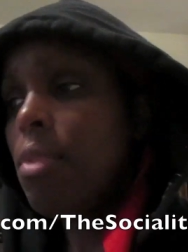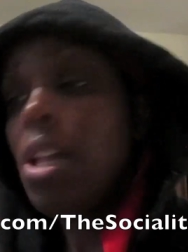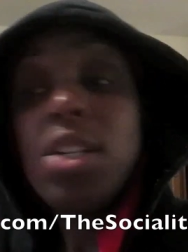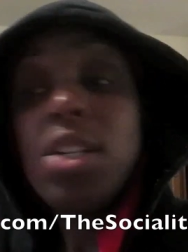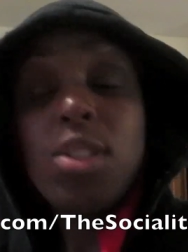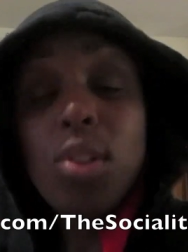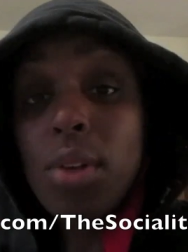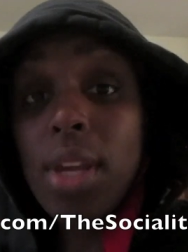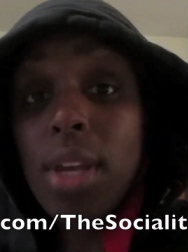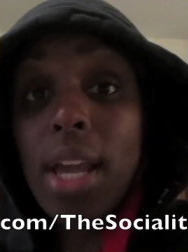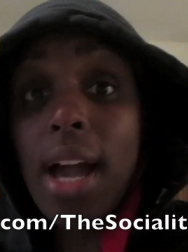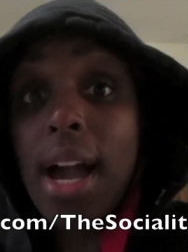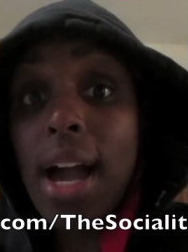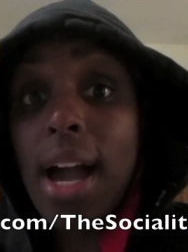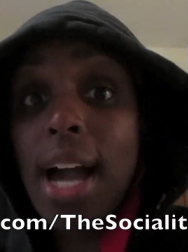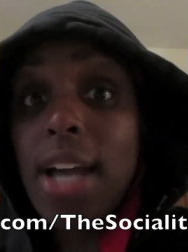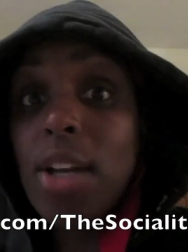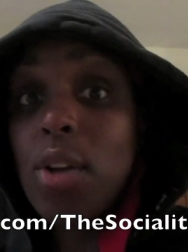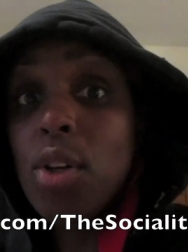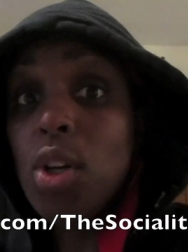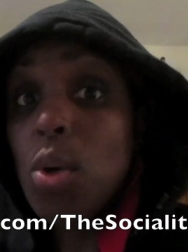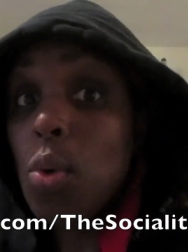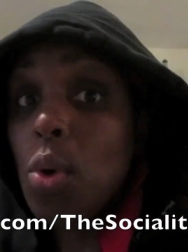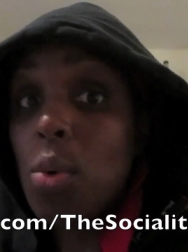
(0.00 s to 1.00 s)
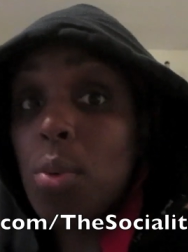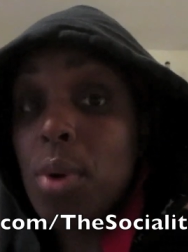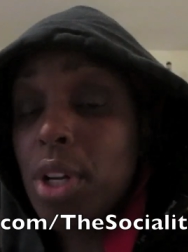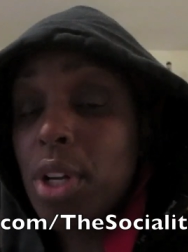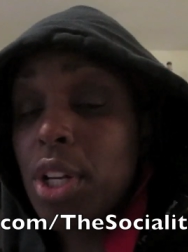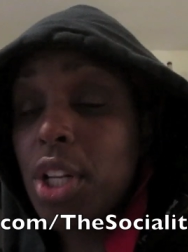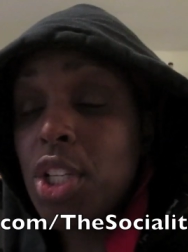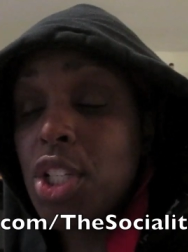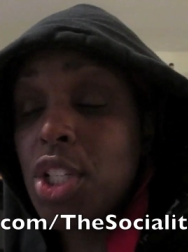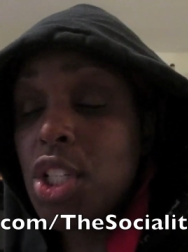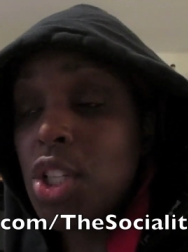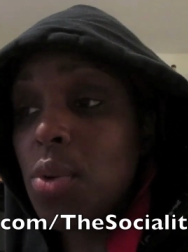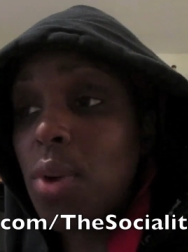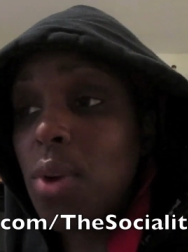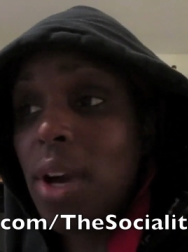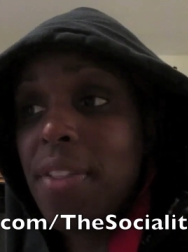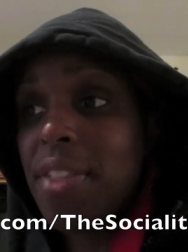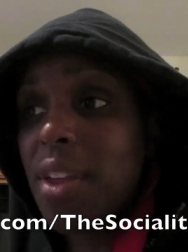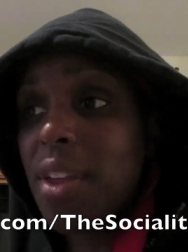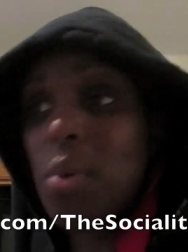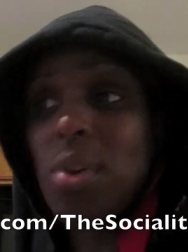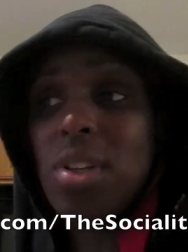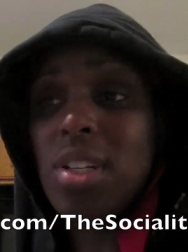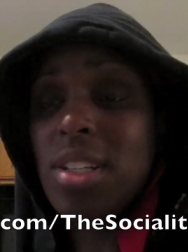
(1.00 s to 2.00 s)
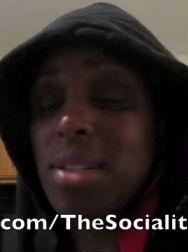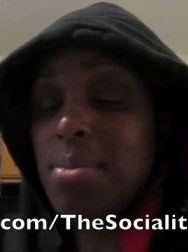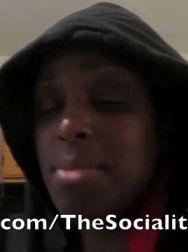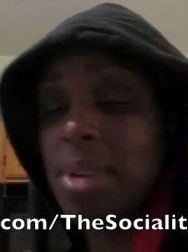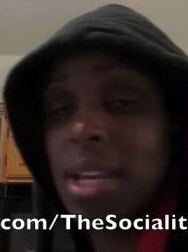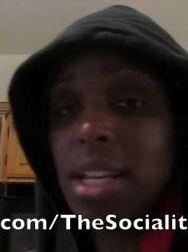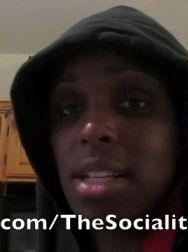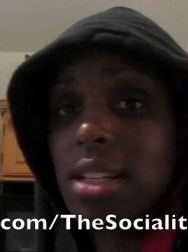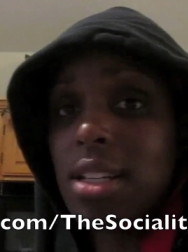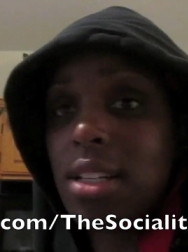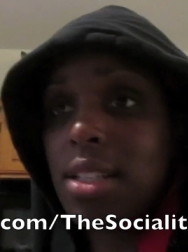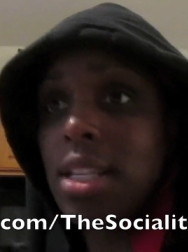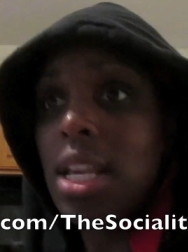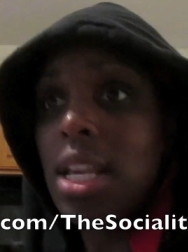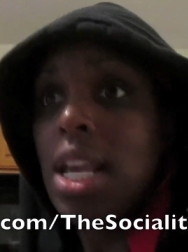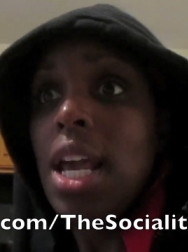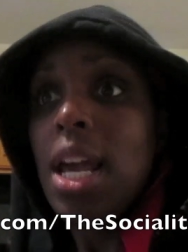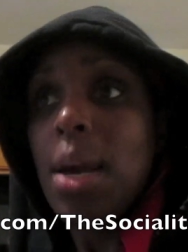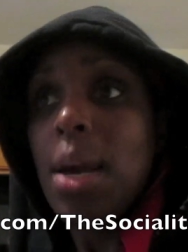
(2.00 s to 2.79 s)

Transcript: so yeah, I don't know what we're gonna do. I think we just may just,